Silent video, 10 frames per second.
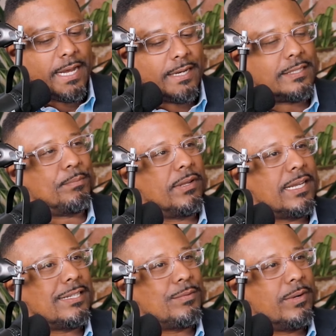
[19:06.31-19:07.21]
And it's a
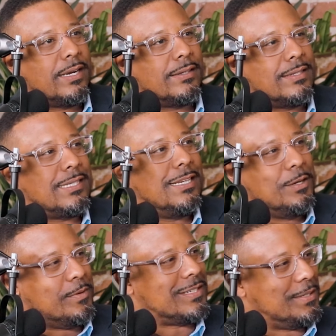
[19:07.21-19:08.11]
place where the
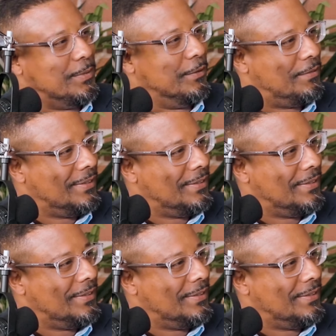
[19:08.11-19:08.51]
CEO wants to move.